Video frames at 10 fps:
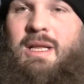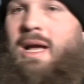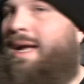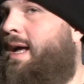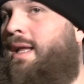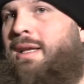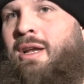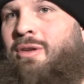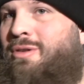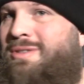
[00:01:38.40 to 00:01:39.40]
I
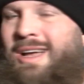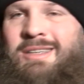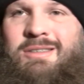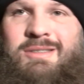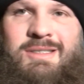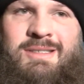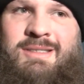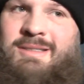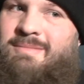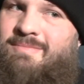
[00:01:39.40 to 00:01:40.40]
got, Dos Anjos
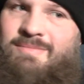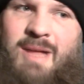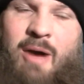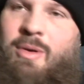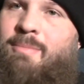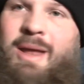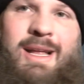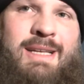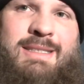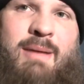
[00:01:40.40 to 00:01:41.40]
I wouldn't bet
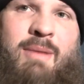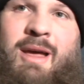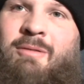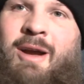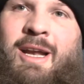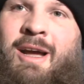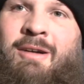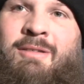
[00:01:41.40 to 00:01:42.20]
against that man right now.